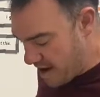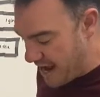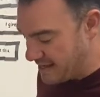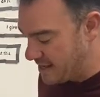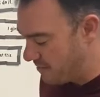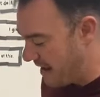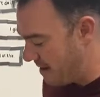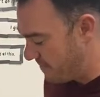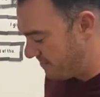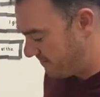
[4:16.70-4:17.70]
8 that would
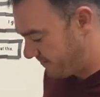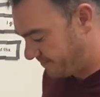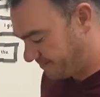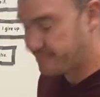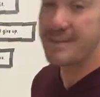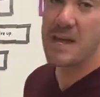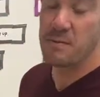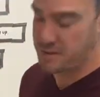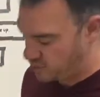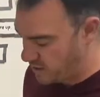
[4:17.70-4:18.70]
happen, it
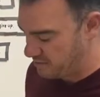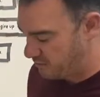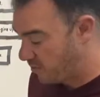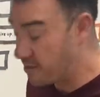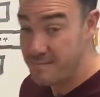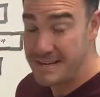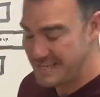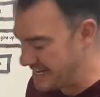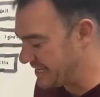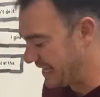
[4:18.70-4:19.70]
was a 24,
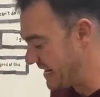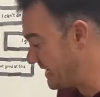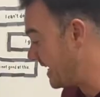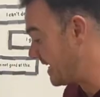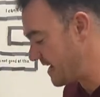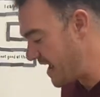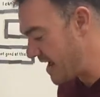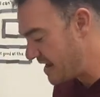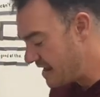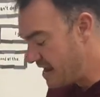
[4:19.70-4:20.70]
didn't land on
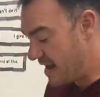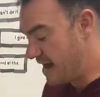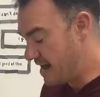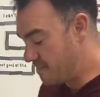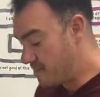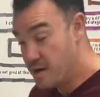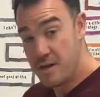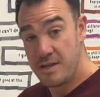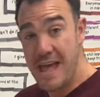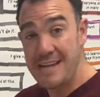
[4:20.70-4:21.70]
8.
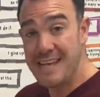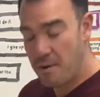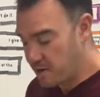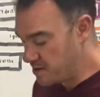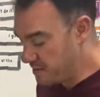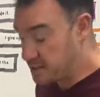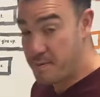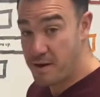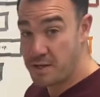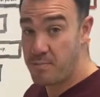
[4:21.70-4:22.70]
That's how we're going to
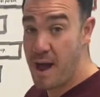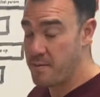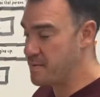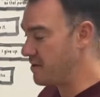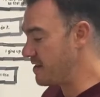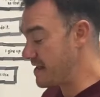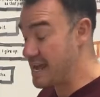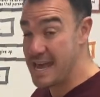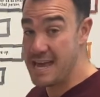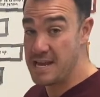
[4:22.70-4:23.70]
experience probability
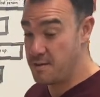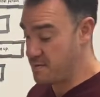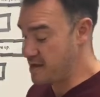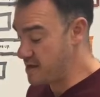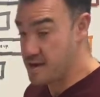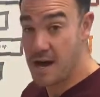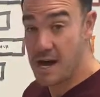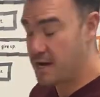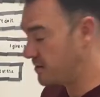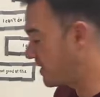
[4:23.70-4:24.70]
in the
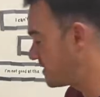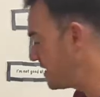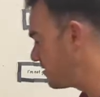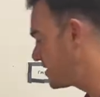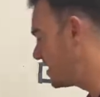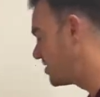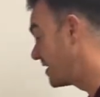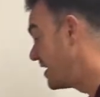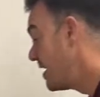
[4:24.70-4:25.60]
casino station.